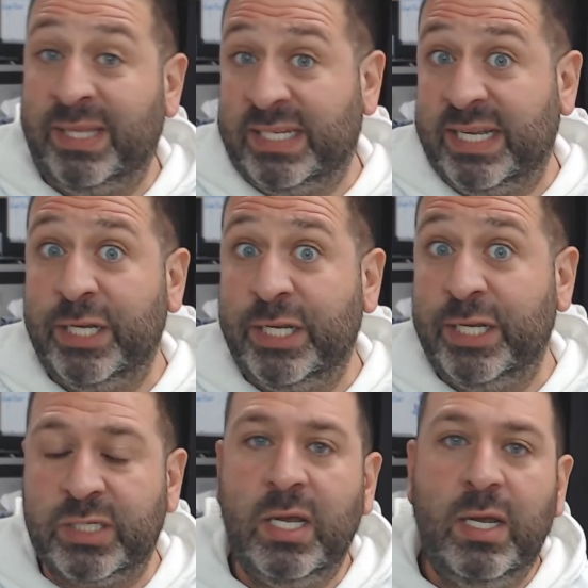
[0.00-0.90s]

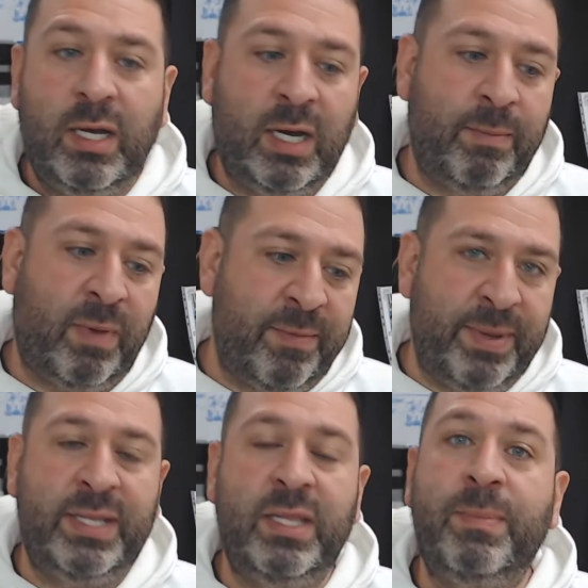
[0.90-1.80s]
conditions. I've
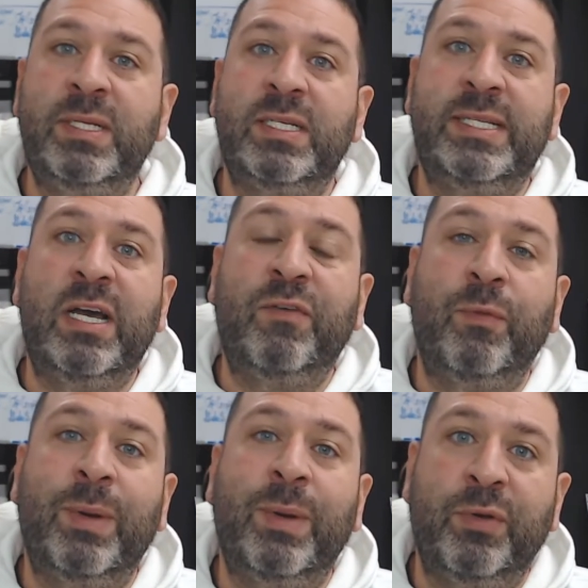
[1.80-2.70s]
been in the business now for
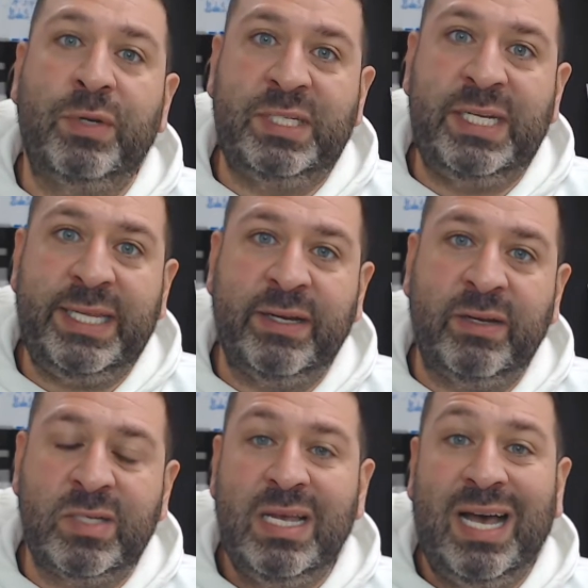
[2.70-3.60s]
about 13
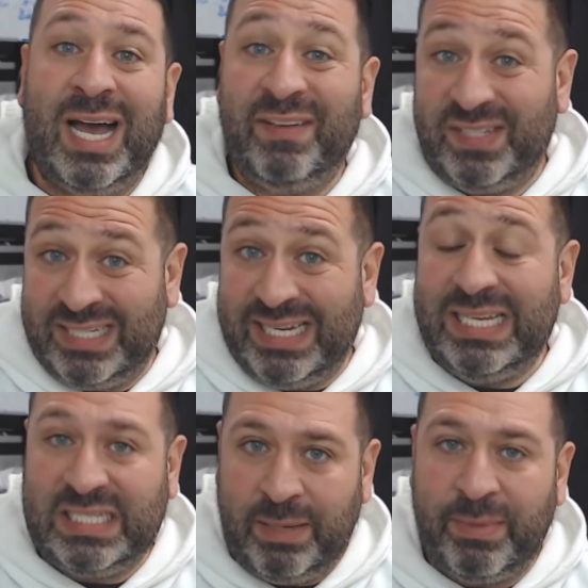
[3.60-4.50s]
years. I've
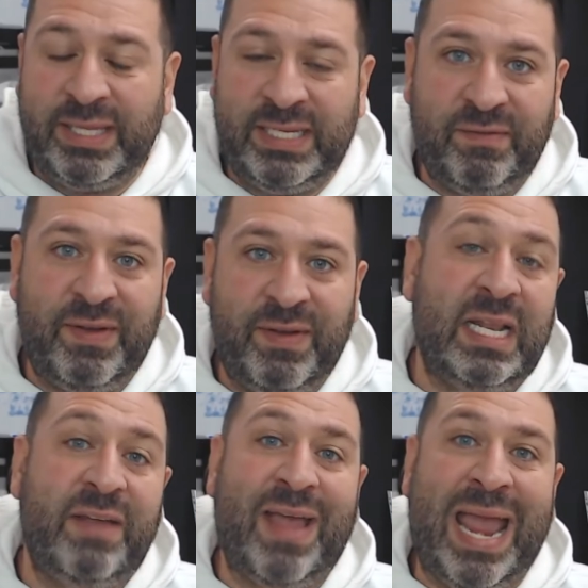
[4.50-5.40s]
seen some of these events
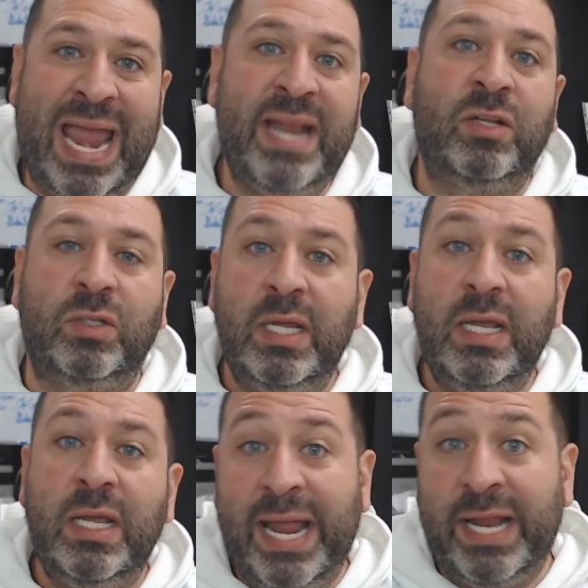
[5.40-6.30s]
and I've handled
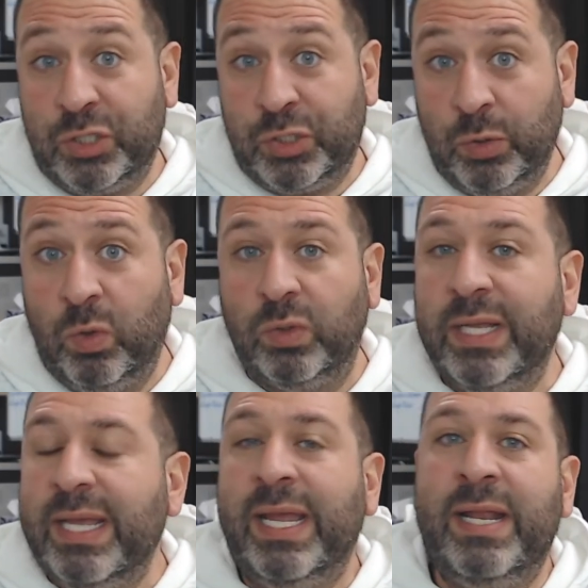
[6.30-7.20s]
and sold
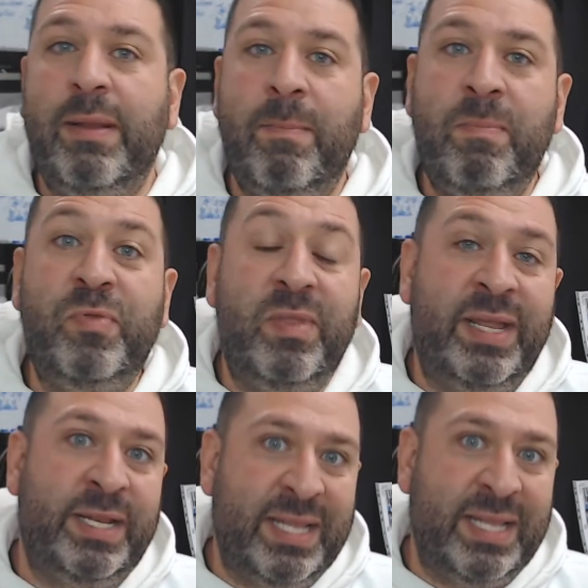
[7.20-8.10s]
in
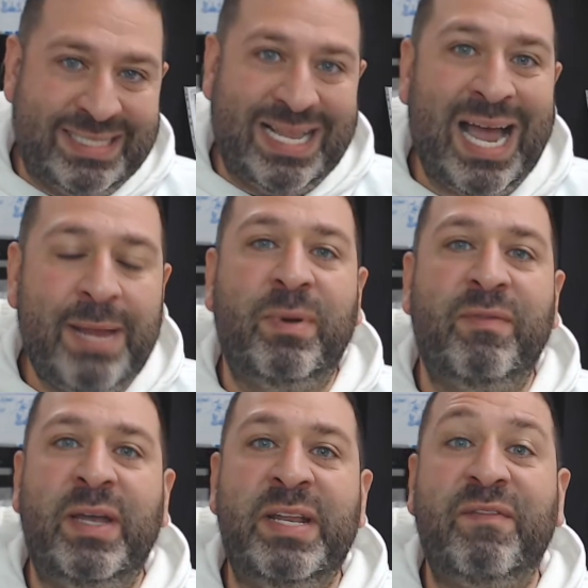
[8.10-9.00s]
this type of
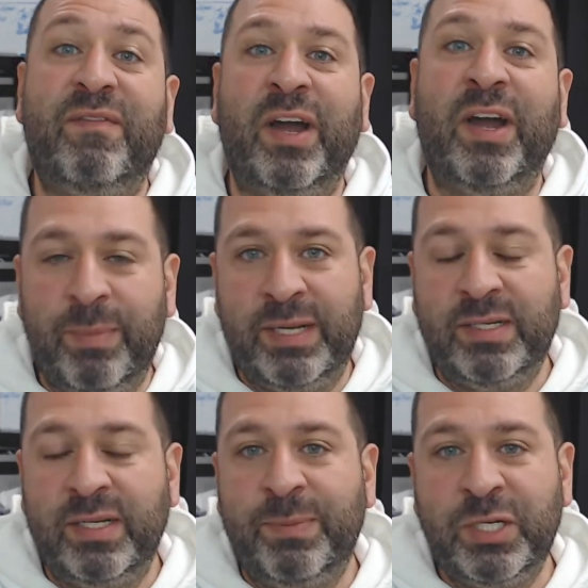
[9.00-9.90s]
environment,
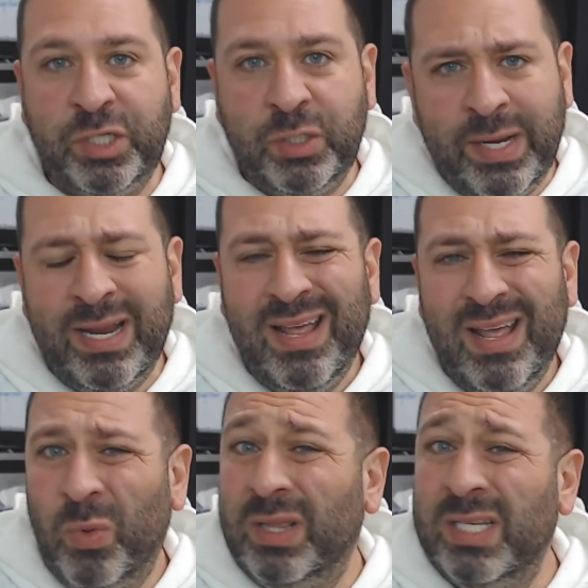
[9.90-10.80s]
especially when
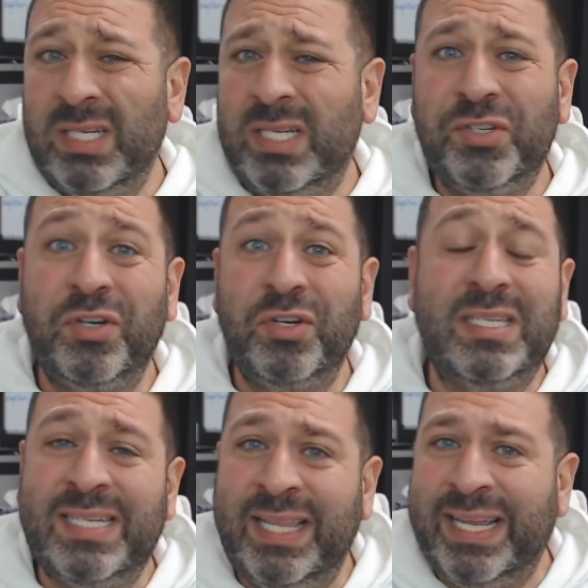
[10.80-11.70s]
listings are not
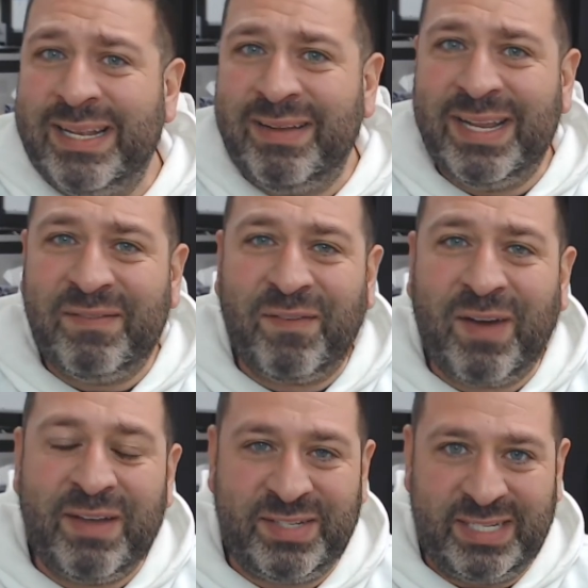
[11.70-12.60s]
selling in
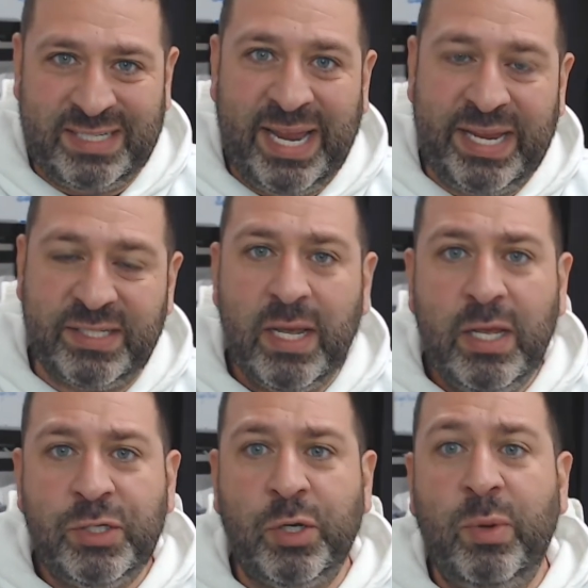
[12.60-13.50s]
5-6 days.
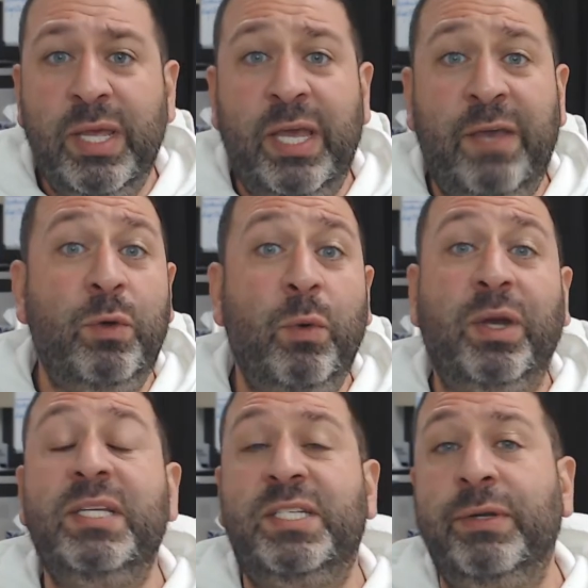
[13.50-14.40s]
So if you are
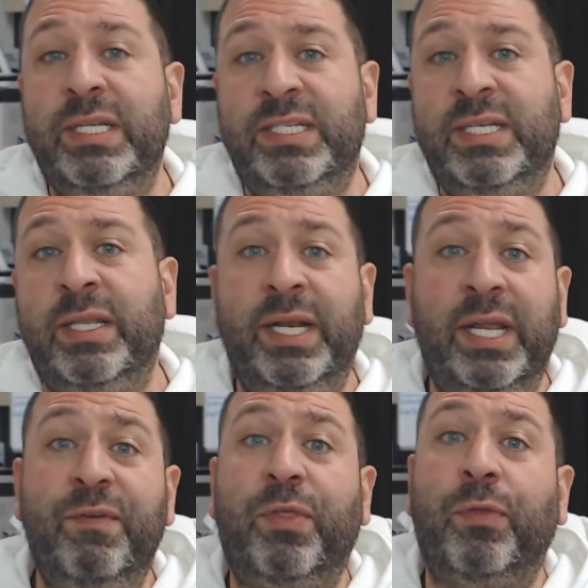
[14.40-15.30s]
considering selling, I'll
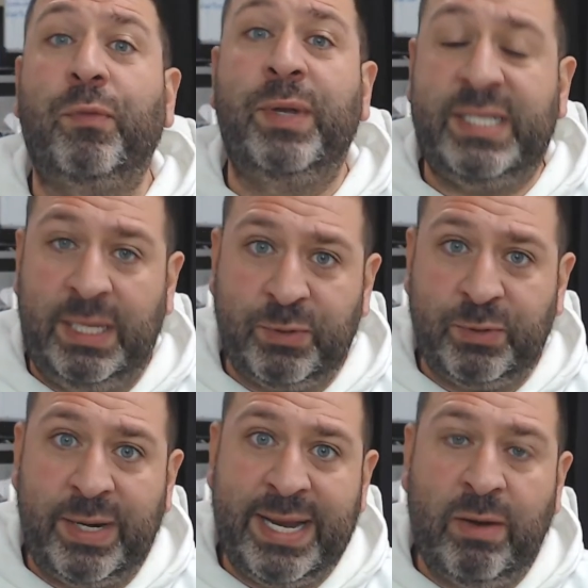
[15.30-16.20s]
give you 3 tips
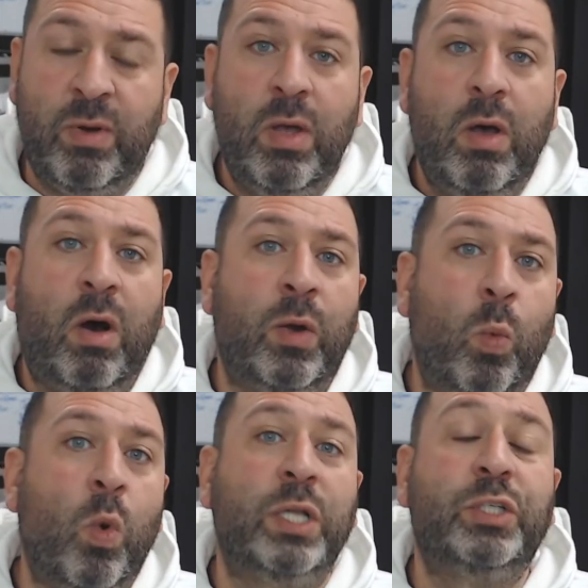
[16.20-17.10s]
right now
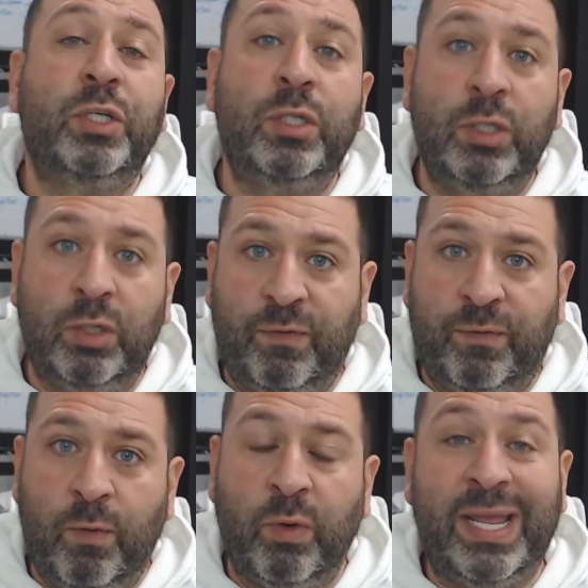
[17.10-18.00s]
on what to look
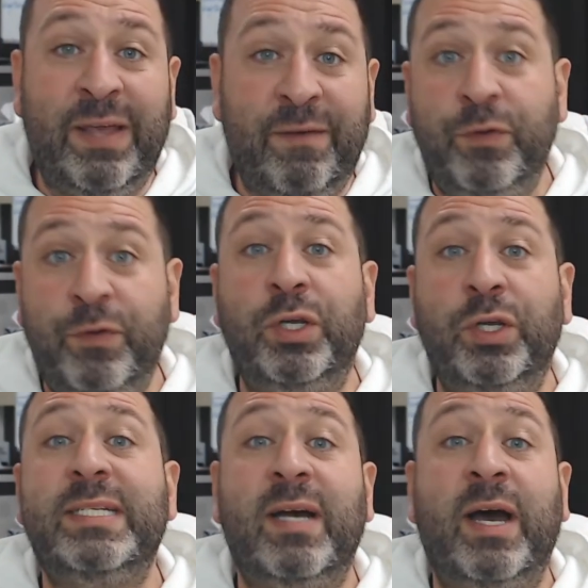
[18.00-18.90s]
for if you're
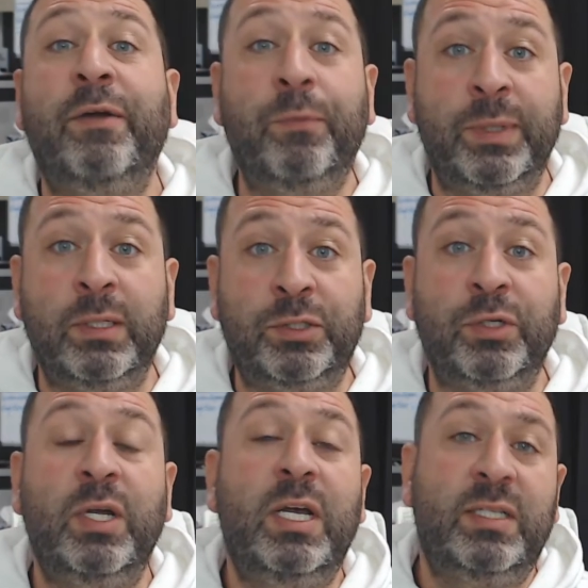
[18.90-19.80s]
looking to hire a
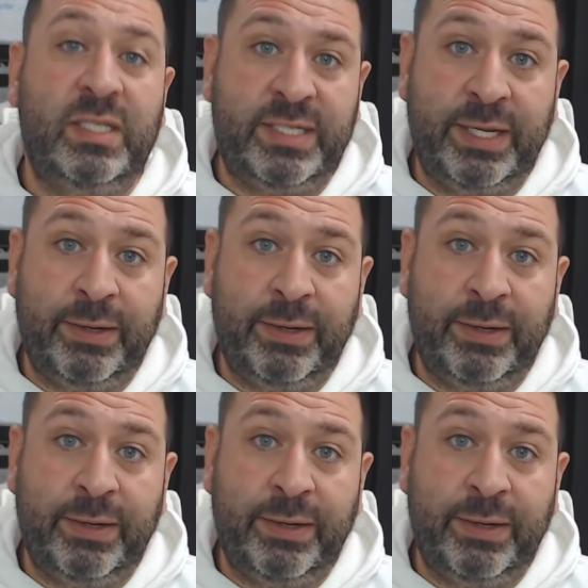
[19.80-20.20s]
realtor to sell your